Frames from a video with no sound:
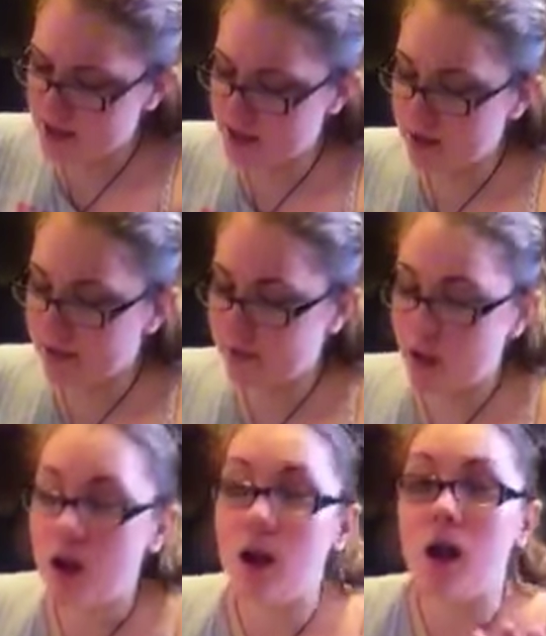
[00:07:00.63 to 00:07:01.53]
is, if
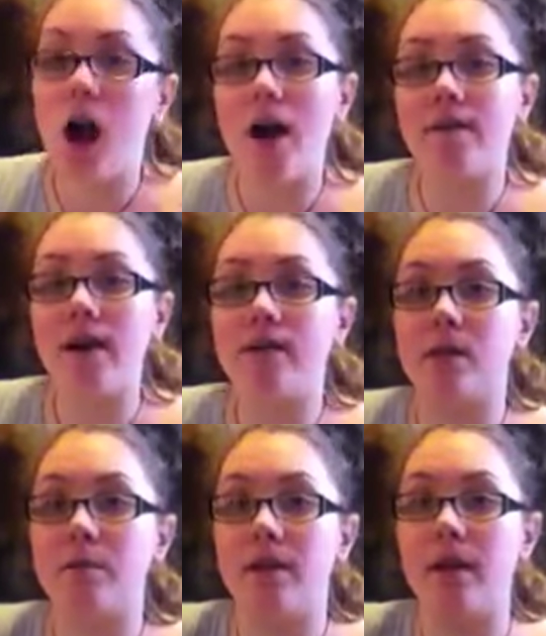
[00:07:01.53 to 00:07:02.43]
I write
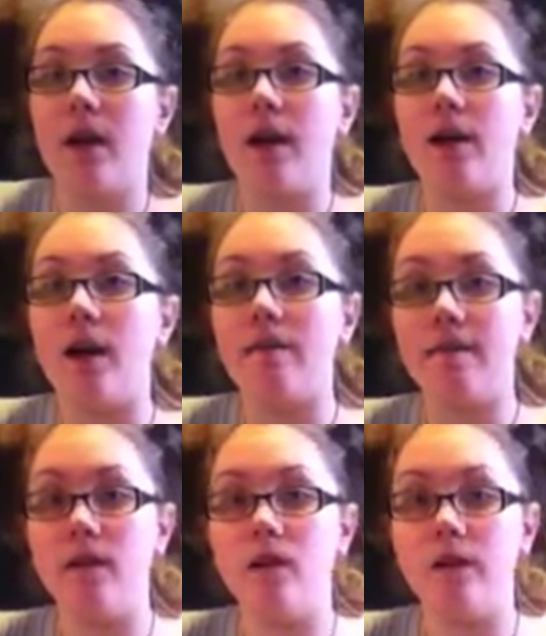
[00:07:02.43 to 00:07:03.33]
something and I
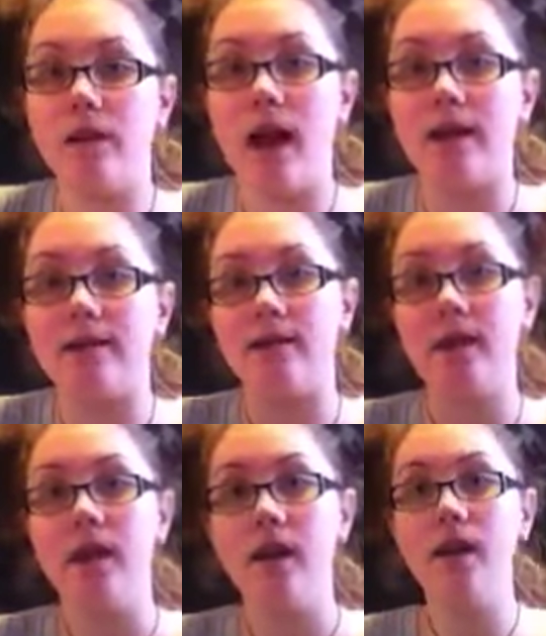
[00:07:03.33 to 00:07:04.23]
feel it has
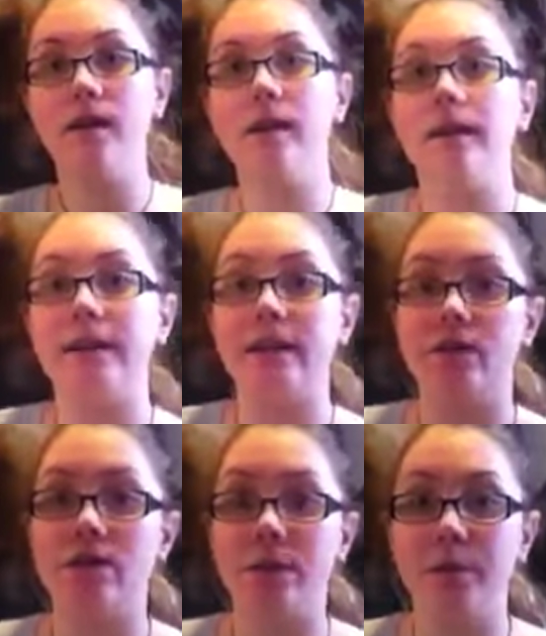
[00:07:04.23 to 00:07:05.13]
nothing
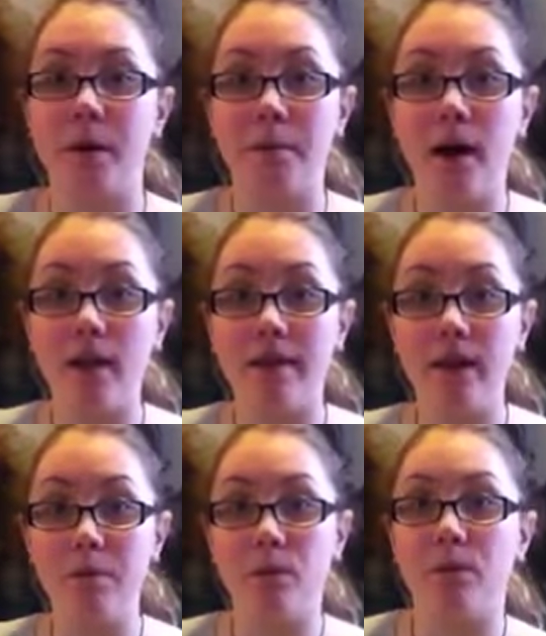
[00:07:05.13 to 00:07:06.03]
to do with my path
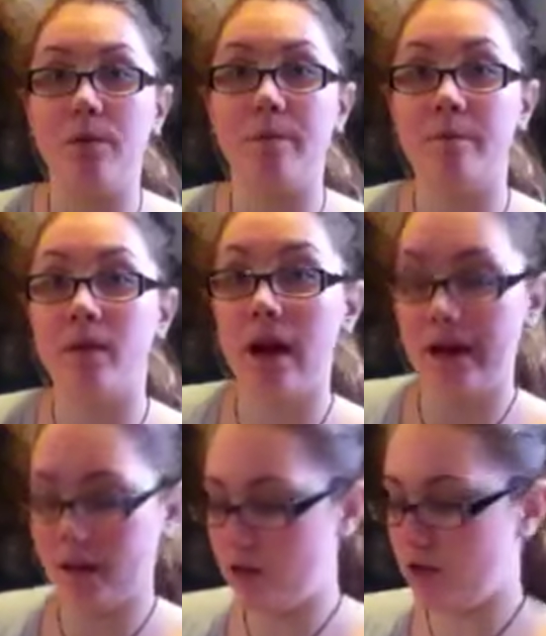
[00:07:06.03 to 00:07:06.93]
anymore, I
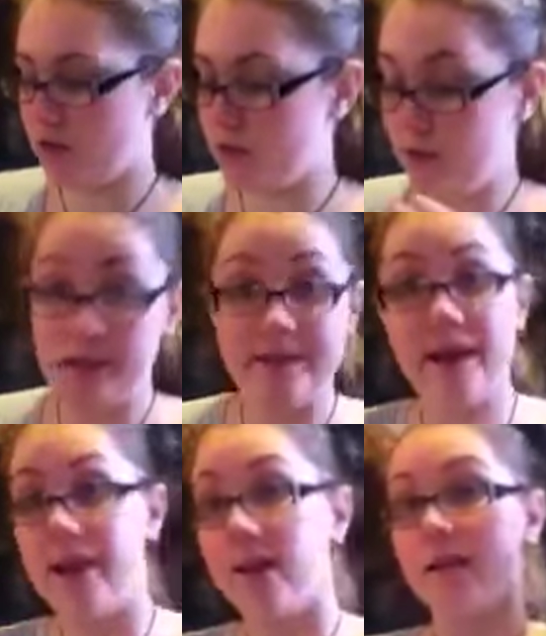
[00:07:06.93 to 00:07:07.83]
can just
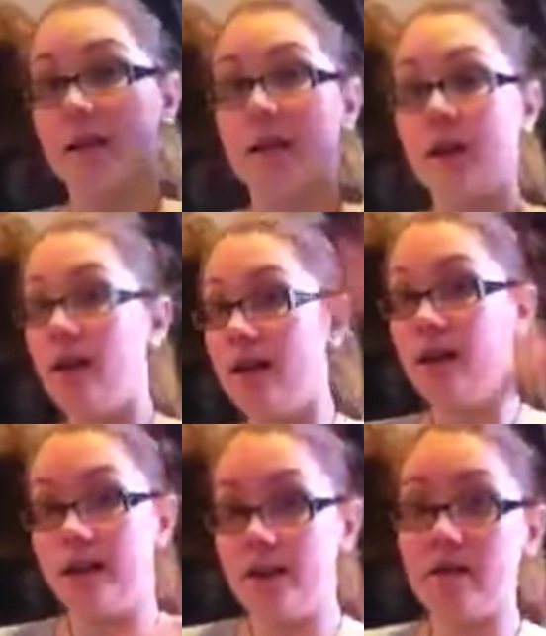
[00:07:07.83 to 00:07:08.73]
take it,
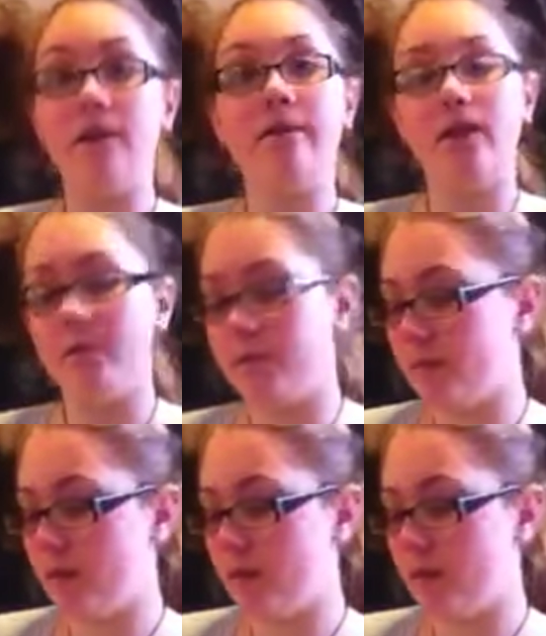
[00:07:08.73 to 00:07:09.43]
get rid of it.